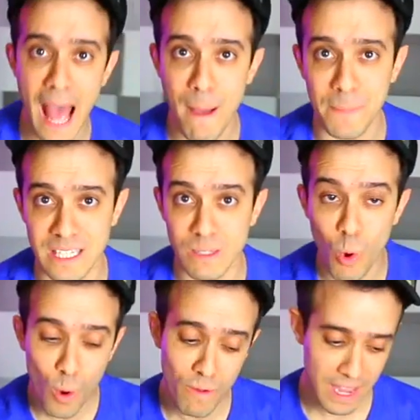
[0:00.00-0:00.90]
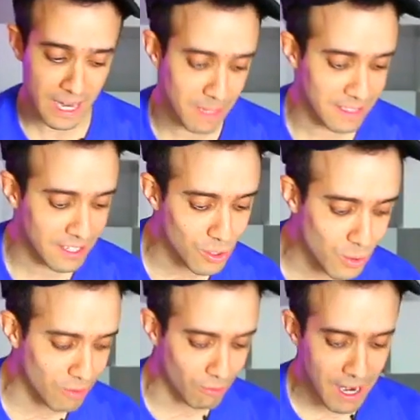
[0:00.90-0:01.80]
happens is motivating me to do
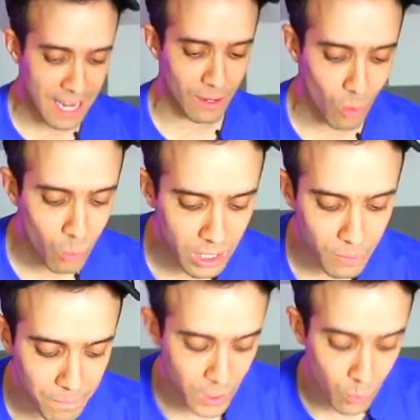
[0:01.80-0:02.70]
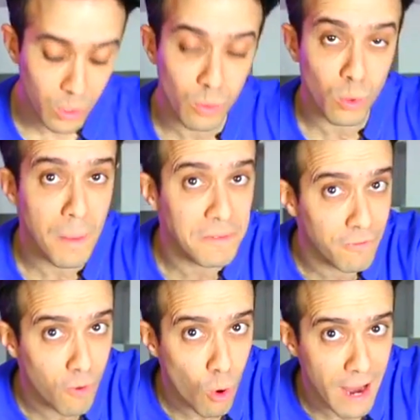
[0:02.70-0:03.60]
it right. Well, we're up to
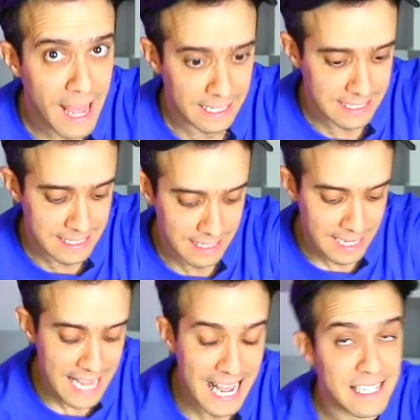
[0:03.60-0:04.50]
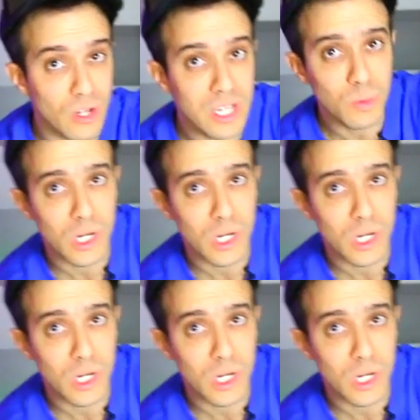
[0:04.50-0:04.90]
4 eggs. As long as we